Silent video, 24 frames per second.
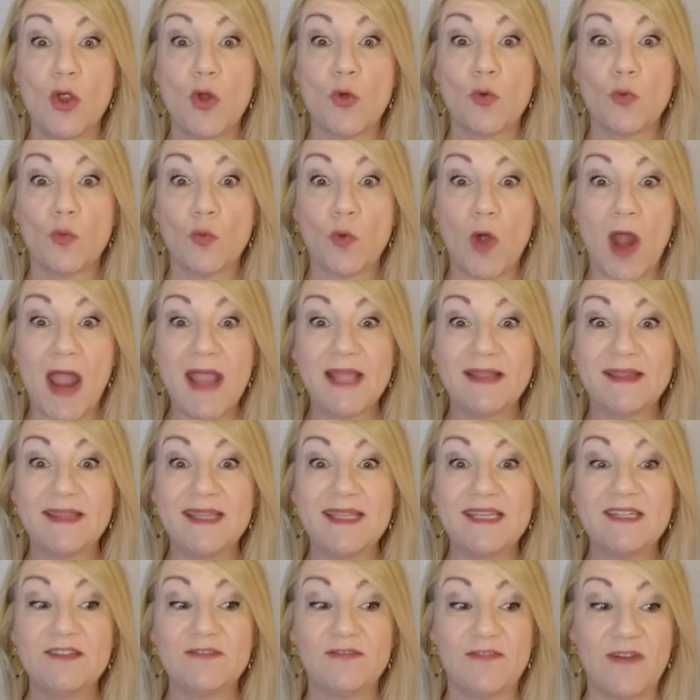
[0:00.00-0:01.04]
rightly
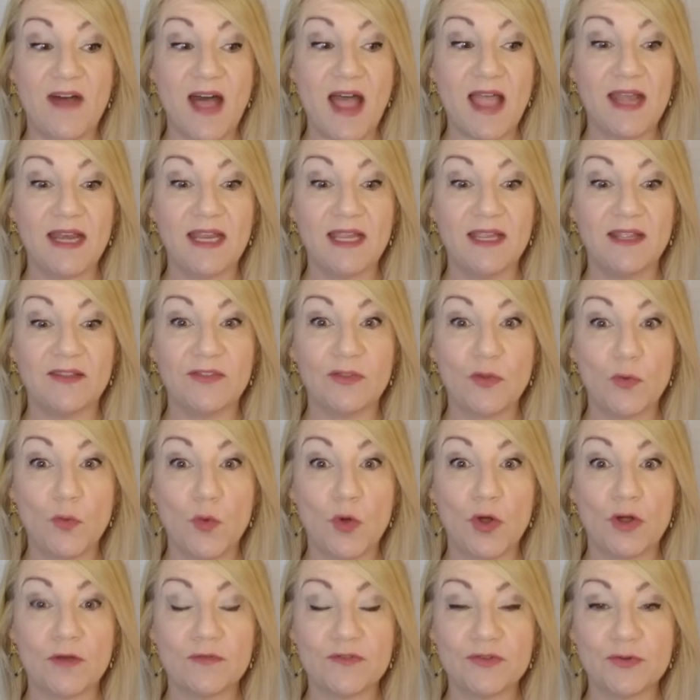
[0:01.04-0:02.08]
dividing the
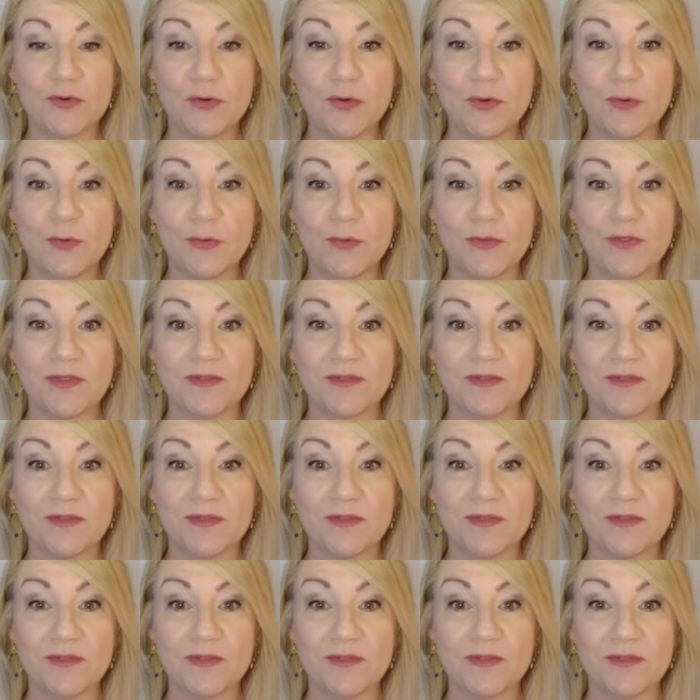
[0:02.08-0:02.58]
word of truth.